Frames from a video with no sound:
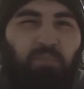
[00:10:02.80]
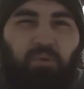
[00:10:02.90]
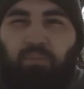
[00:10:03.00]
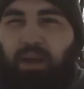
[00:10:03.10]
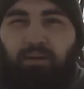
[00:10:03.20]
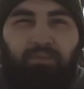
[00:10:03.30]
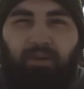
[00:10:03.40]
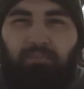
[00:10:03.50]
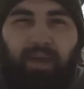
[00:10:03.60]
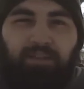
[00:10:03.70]
somewhere around
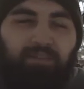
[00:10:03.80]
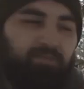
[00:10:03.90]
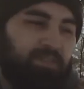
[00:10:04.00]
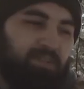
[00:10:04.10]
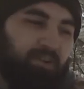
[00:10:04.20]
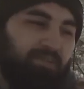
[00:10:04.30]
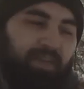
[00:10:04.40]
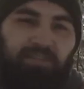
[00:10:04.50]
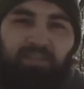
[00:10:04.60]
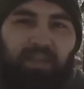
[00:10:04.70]
there. I imagine the Fiskar
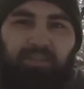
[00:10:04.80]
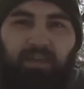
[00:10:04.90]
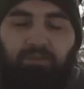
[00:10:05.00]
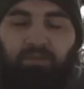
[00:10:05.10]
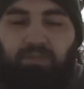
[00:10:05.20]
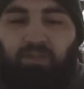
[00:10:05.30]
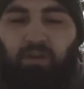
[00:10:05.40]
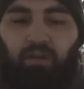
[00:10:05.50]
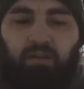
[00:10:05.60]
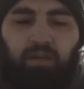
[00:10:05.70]
is actually not the heaviest
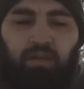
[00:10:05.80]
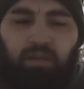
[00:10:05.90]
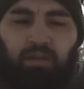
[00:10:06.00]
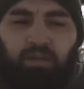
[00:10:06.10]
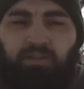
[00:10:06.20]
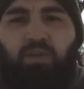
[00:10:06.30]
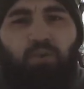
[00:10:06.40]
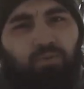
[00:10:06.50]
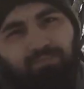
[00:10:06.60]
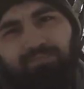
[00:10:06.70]
saw,
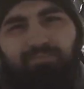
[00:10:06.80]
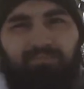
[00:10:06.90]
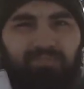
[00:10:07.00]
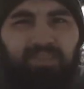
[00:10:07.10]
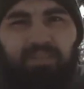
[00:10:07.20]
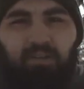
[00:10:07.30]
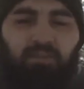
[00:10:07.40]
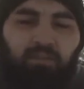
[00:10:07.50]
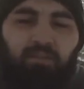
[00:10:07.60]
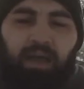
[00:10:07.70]
so still
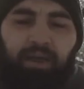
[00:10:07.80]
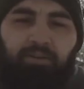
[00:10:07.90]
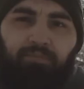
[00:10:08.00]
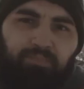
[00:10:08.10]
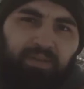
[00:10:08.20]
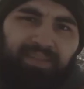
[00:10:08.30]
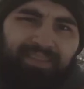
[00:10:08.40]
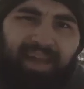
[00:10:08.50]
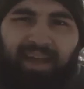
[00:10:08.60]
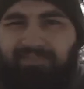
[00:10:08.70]
a little lighter, but
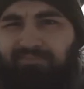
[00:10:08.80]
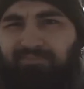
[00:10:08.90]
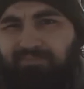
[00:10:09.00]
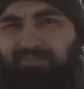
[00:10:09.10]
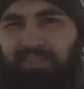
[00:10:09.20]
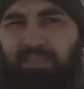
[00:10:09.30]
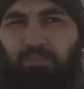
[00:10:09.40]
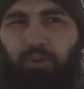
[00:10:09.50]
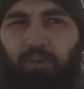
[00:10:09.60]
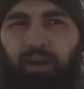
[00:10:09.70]
not to the
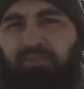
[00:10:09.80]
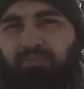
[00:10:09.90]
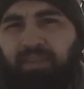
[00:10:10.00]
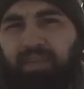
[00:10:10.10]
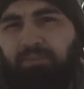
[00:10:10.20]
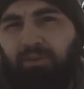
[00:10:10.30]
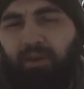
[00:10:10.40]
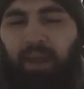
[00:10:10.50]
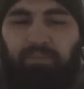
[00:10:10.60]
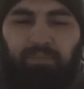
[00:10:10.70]
point where I'd really give a
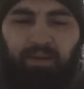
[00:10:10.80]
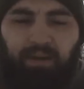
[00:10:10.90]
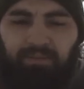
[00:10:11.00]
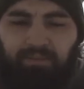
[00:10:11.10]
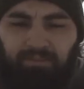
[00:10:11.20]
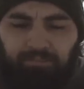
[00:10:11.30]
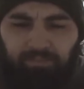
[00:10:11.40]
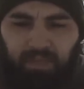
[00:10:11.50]
crap, to be honest.